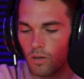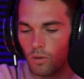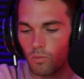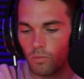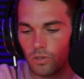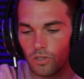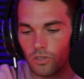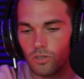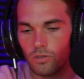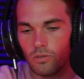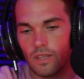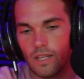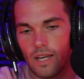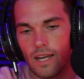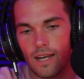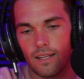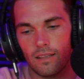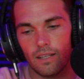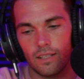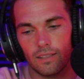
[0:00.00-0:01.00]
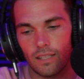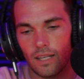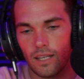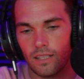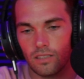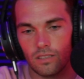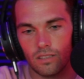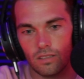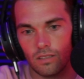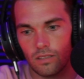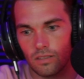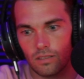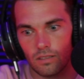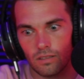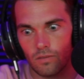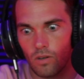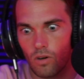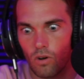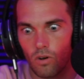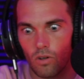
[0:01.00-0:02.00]
When you're doing that, like that's just
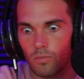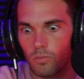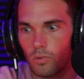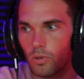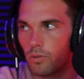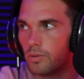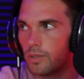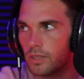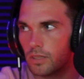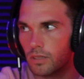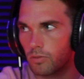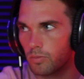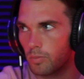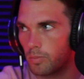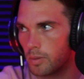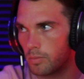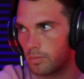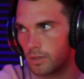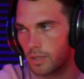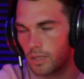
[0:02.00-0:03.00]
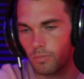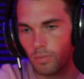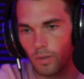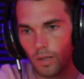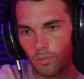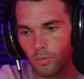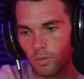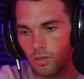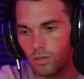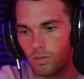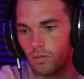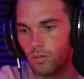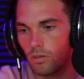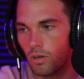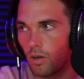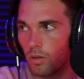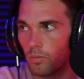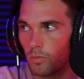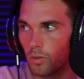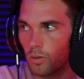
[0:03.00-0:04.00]
all the more reason for people to keep up with you,
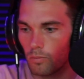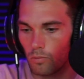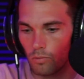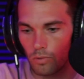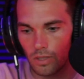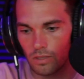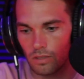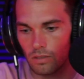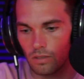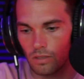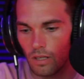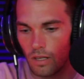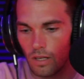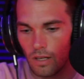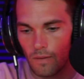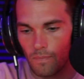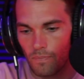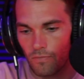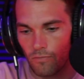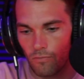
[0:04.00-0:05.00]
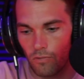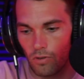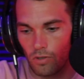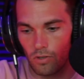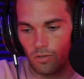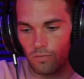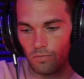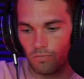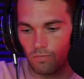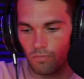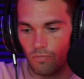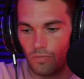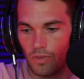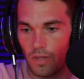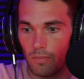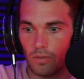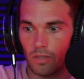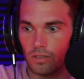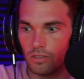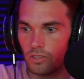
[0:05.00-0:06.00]
all the more reason for
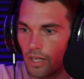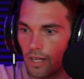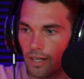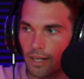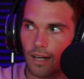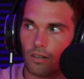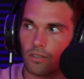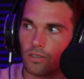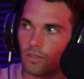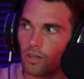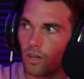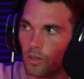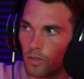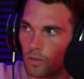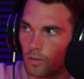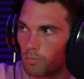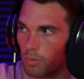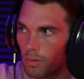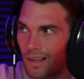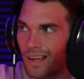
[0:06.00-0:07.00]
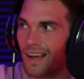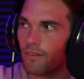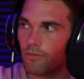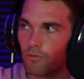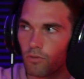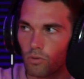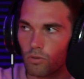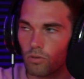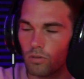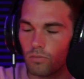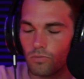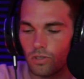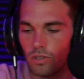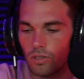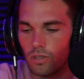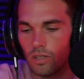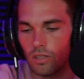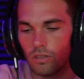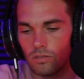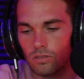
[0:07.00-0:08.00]
them to check out your other platforms, you know?